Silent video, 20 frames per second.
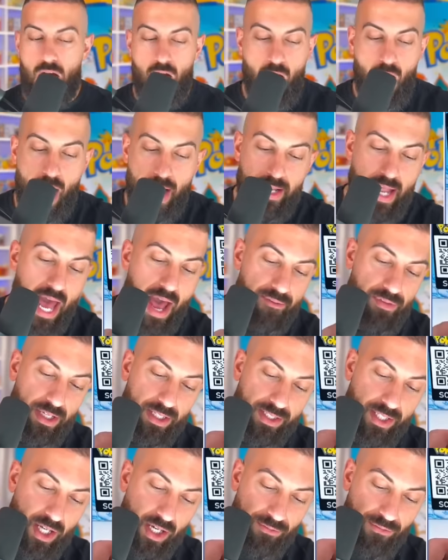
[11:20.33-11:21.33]
All right, having a
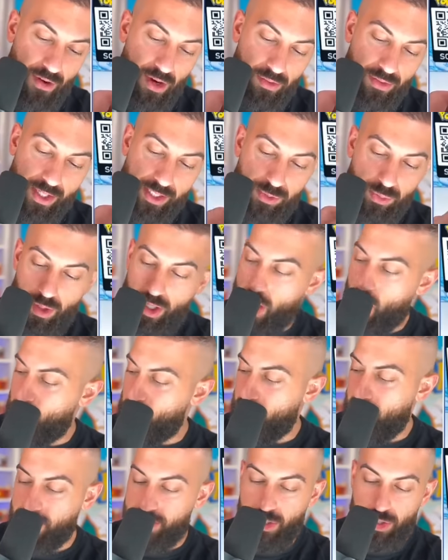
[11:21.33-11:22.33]
ton of fun on this one. I hope
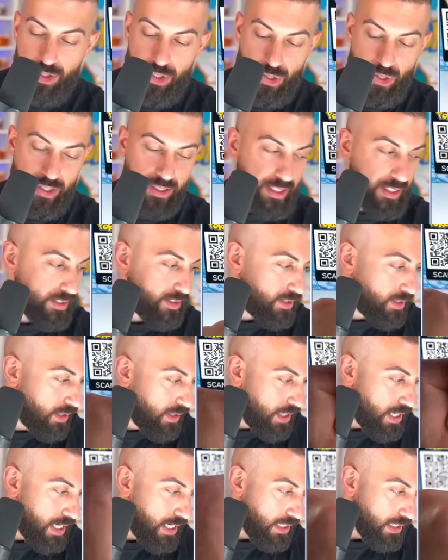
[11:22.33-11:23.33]
you guys are enjoying this.
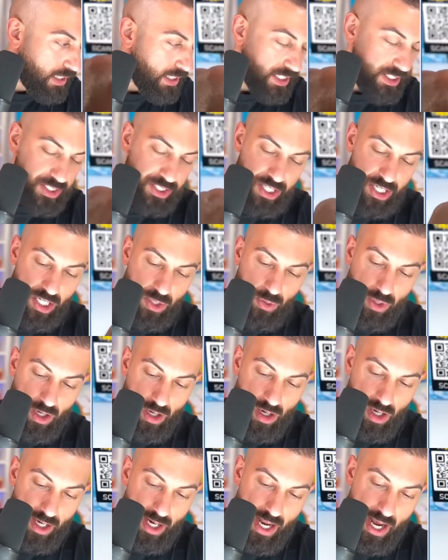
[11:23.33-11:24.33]
Continuing
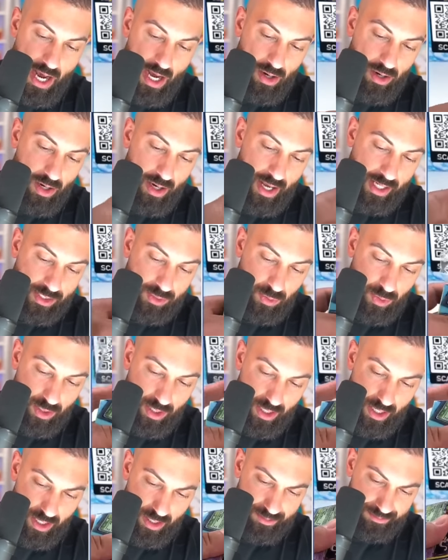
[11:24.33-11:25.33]
on now, our next one
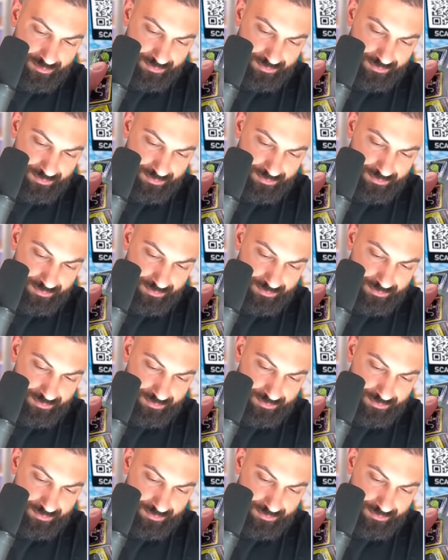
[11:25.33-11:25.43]
here.